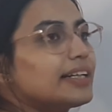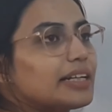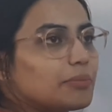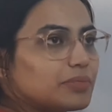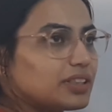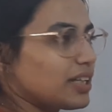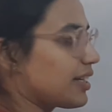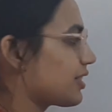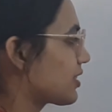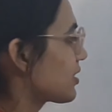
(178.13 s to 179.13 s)
numbers
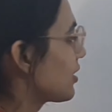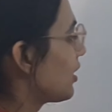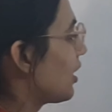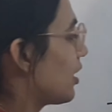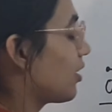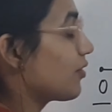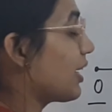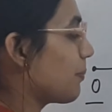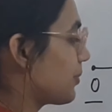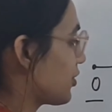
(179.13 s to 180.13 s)

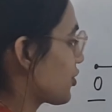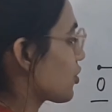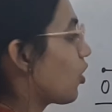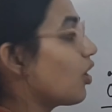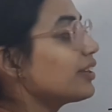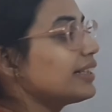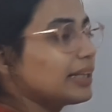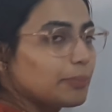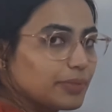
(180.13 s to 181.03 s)
on the number